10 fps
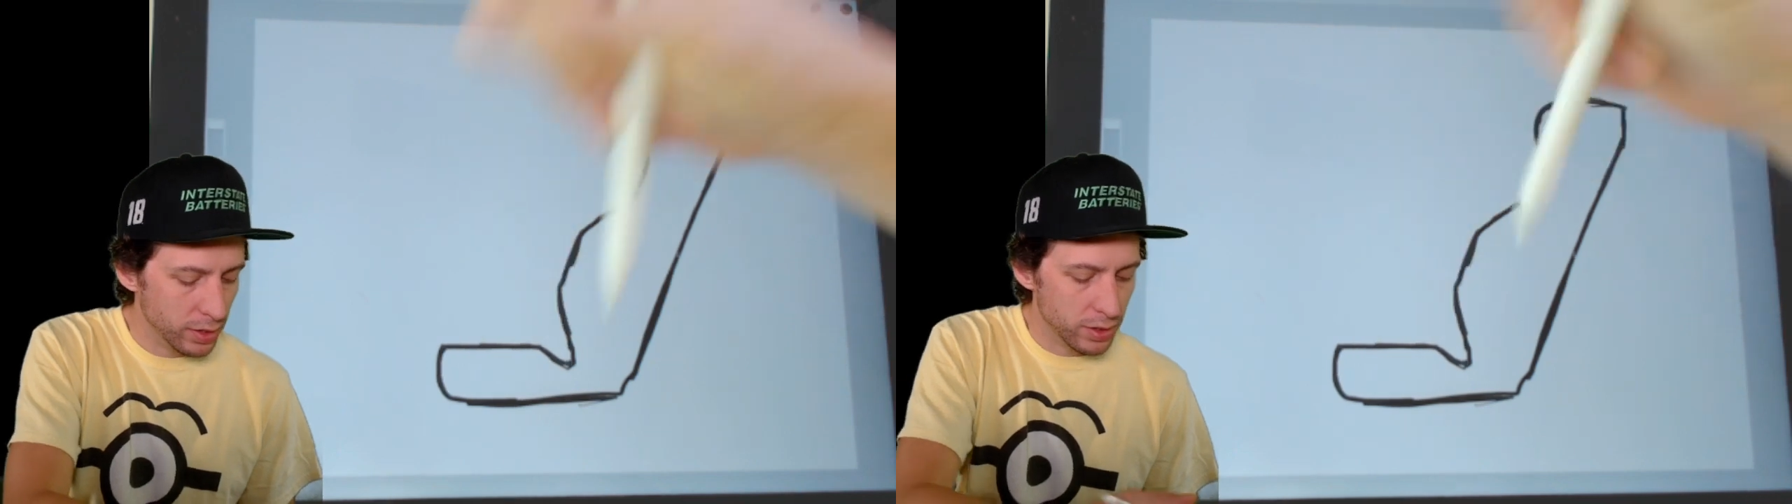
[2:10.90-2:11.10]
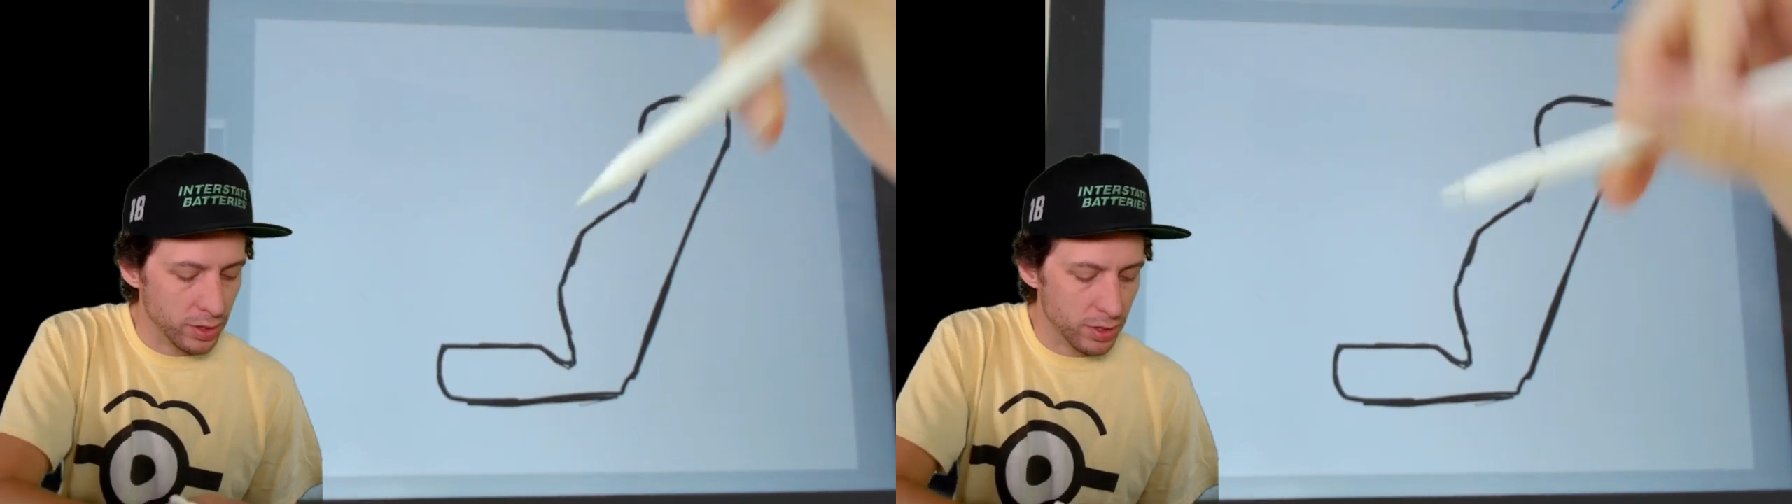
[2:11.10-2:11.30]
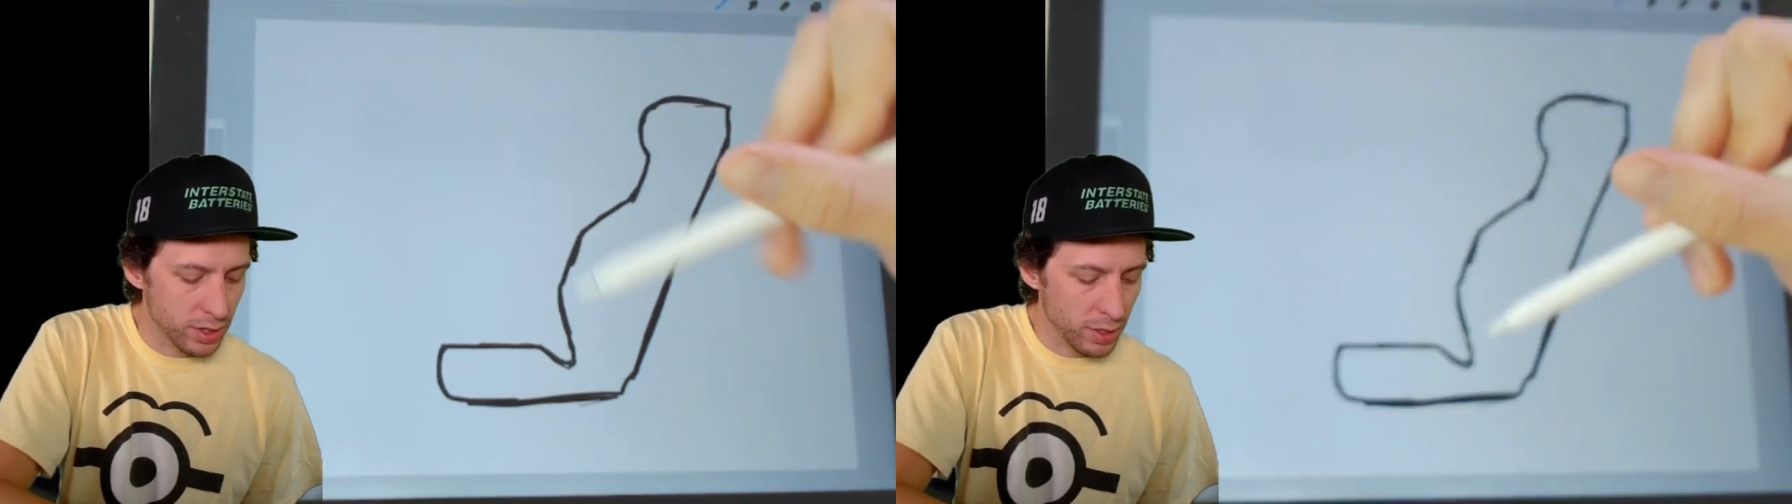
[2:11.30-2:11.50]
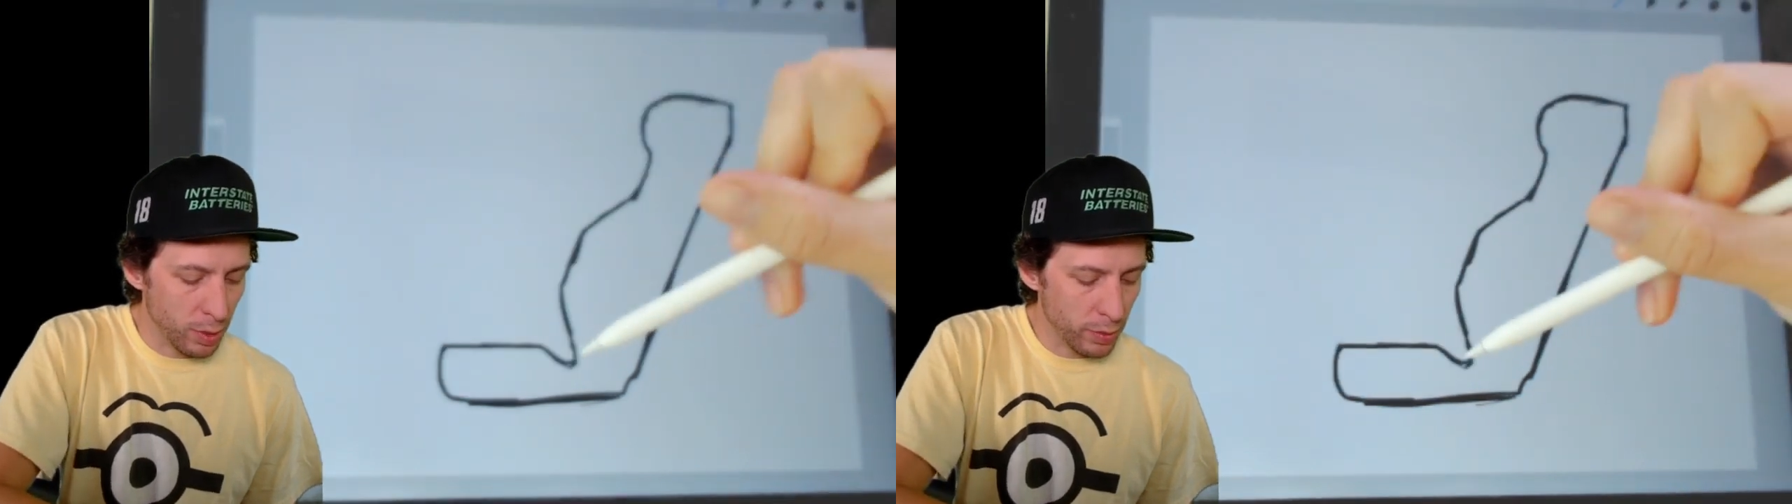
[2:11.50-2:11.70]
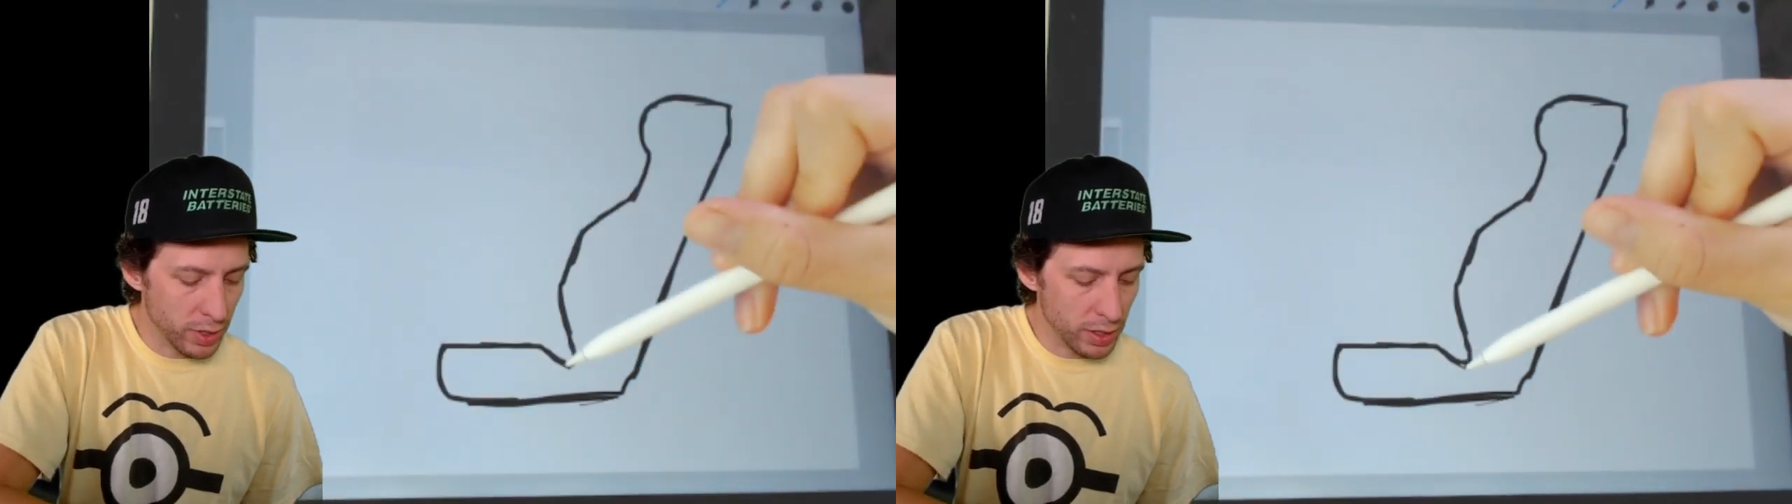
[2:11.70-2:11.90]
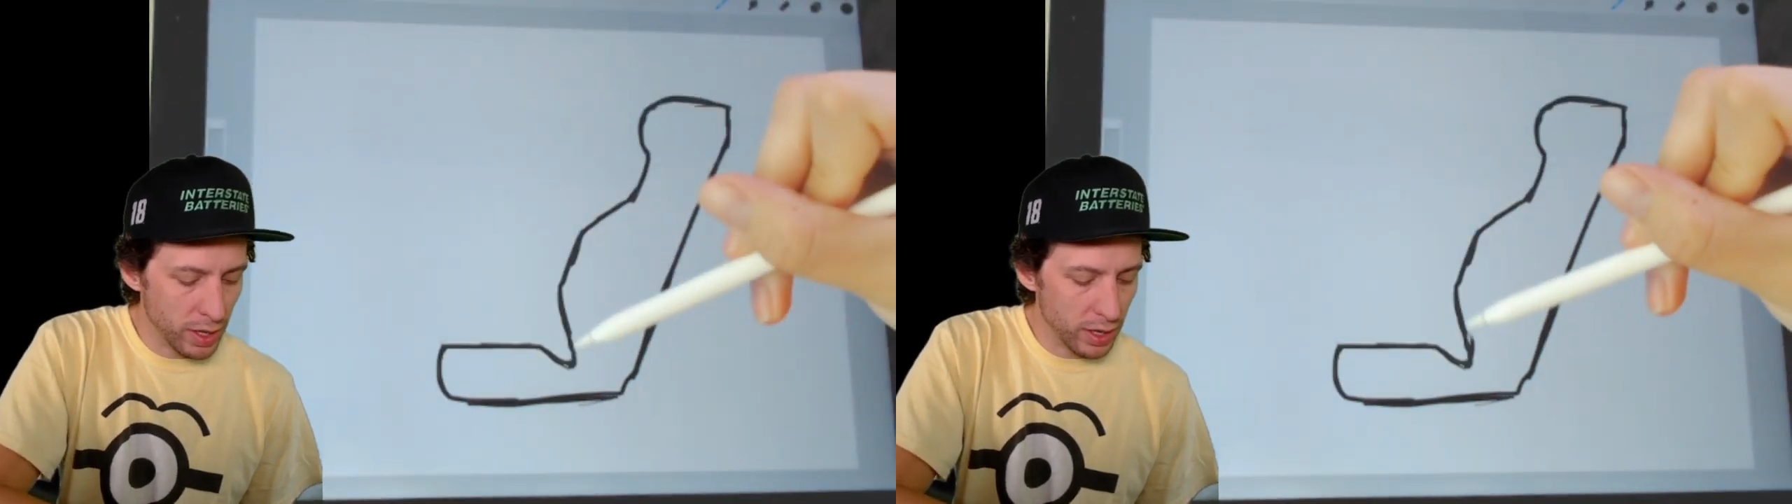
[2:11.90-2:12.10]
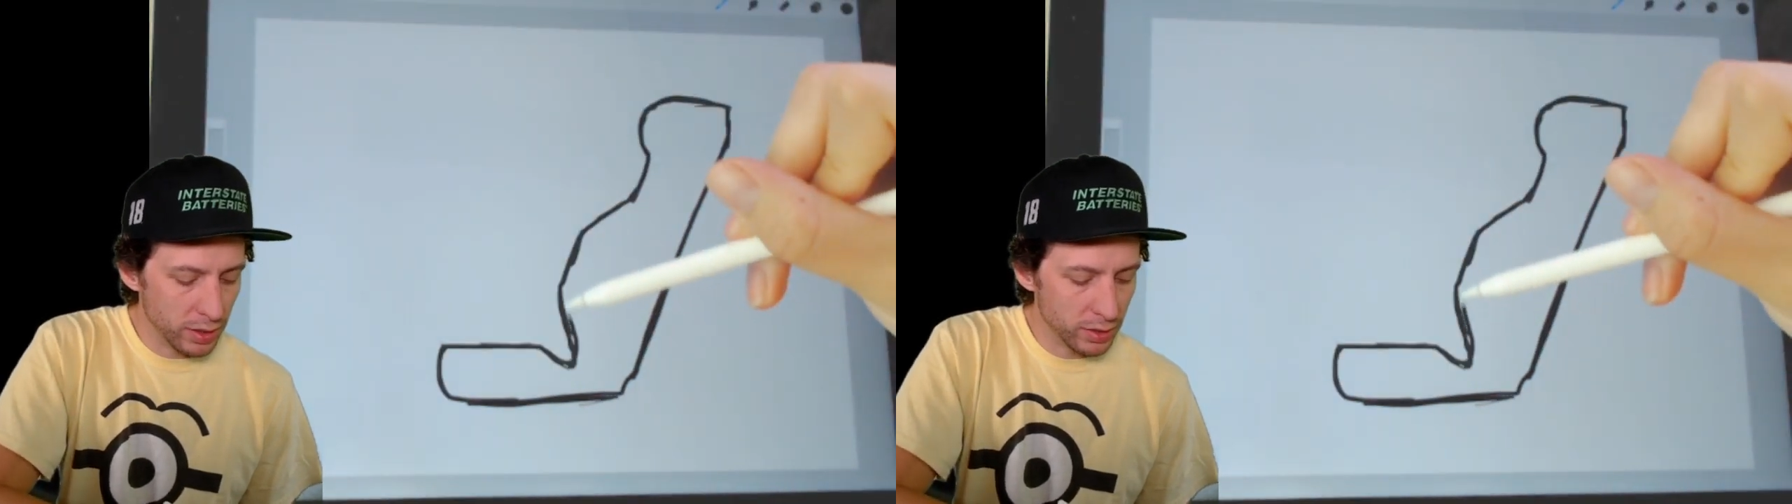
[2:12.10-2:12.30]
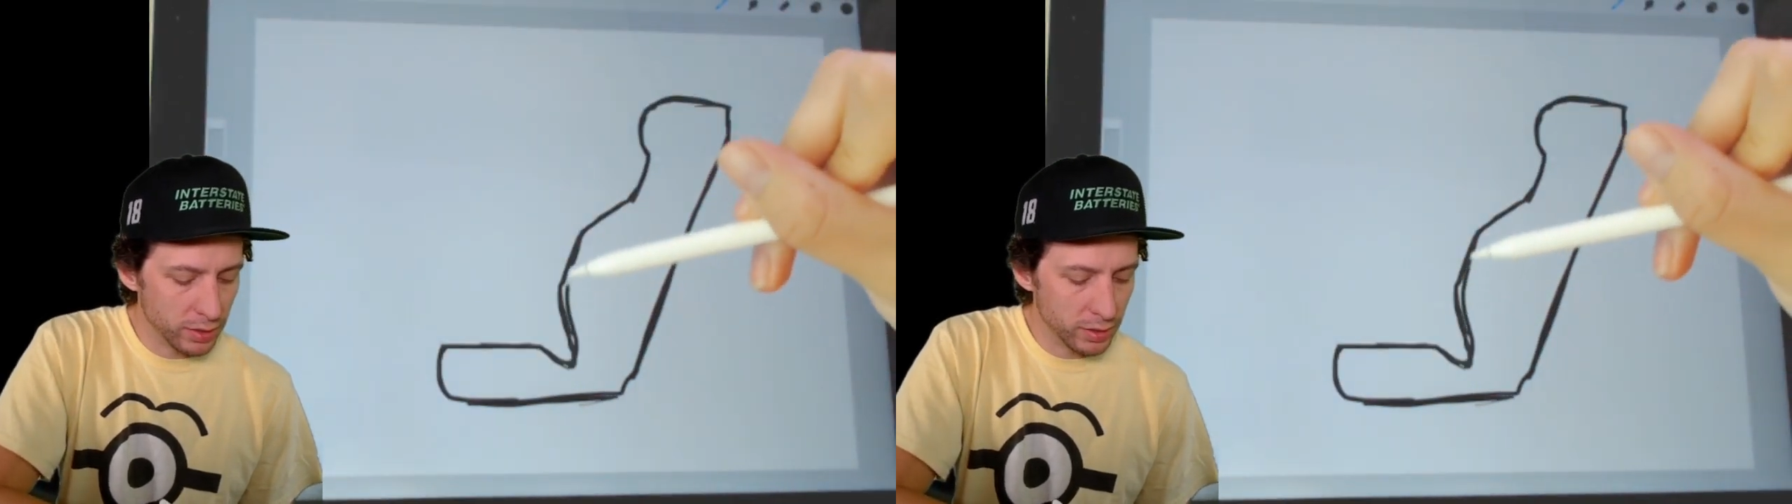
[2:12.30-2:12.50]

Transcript: So you see what we did there?